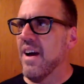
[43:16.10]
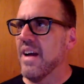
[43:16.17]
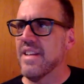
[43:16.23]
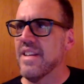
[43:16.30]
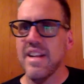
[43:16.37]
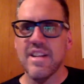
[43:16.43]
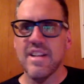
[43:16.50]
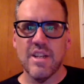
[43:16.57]

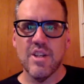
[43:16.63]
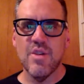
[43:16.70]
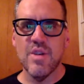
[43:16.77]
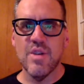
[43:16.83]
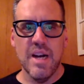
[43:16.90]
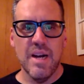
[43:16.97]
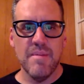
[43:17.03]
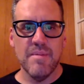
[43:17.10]
I did it
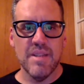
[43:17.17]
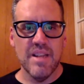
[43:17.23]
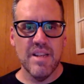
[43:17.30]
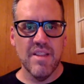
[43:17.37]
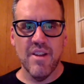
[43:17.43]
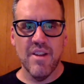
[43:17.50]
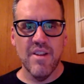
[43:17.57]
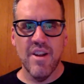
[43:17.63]
2 times, and
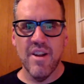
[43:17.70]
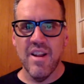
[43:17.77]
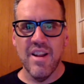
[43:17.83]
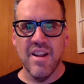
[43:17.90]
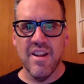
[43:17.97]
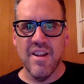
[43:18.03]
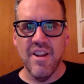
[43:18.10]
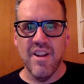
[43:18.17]
I thought, no,
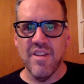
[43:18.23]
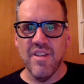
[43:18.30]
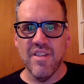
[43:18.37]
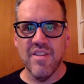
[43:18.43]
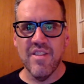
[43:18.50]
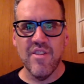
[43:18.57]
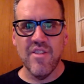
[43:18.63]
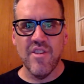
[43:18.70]

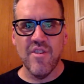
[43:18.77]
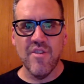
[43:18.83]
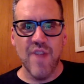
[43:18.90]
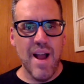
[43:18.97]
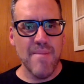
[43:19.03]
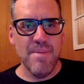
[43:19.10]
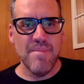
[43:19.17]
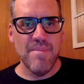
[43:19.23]
this is just a
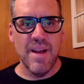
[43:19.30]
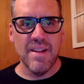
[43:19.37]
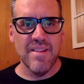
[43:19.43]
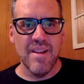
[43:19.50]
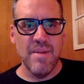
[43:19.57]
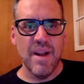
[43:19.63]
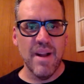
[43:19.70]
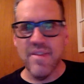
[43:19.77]
trap. I'm not
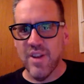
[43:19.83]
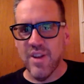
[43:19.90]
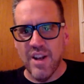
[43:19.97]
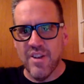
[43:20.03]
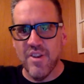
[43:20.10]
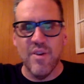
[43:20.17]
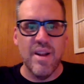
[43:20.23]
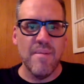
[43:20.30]
even going
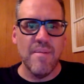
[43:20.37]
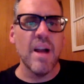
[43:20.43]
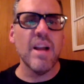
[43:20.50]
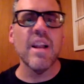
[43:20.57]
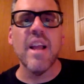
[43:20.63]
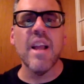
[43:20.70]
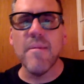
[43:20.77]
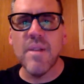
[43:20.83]
to do it. I'm
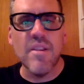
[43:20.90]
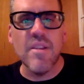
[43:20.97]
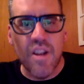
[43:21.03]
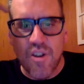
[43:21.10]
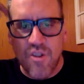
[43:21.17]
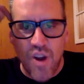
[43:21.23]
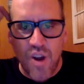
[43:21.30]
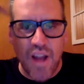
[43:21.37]
just
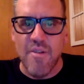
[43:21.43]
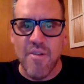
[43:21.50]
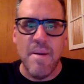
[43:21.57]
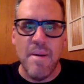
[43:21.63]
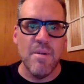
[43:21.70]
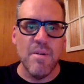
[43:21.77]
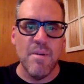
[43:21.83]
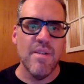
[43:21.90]
going to try to
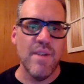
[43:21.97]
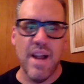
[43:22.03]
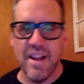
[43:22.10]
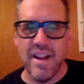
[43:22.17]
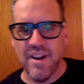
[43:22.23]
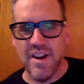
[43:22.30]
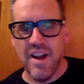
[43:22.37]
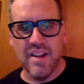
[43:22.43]
remember if I've had
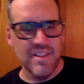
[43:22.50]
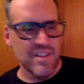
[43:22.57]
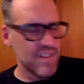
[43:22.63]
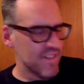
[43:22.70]
it or not.